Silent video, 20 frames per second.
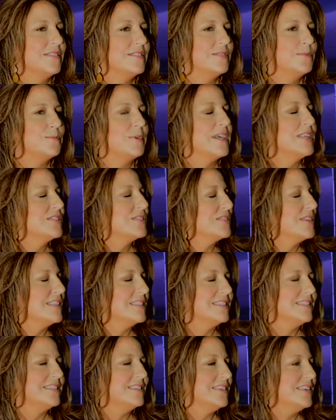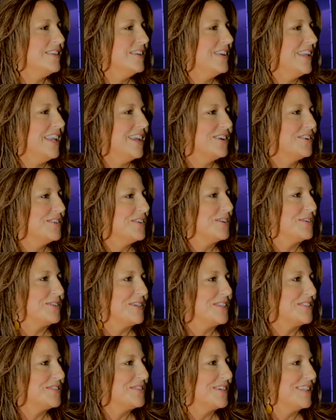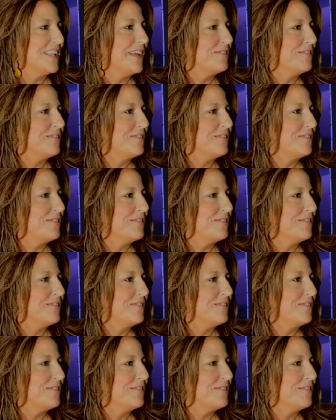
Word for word: restaurants, you, you can't go to a restaurant and